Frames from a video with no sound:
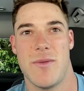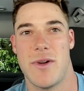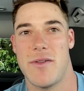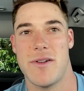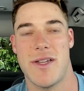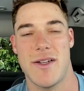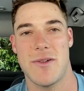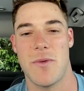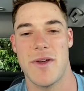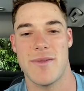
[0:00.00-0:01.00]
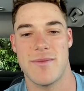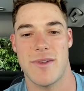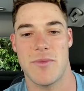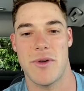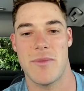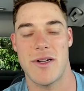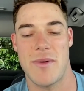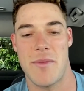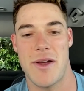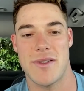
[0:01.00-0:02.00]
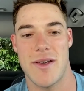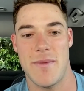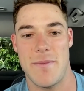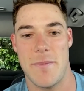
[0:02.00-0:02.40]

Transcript: whatever it takes to win. It's pretty much my mindset.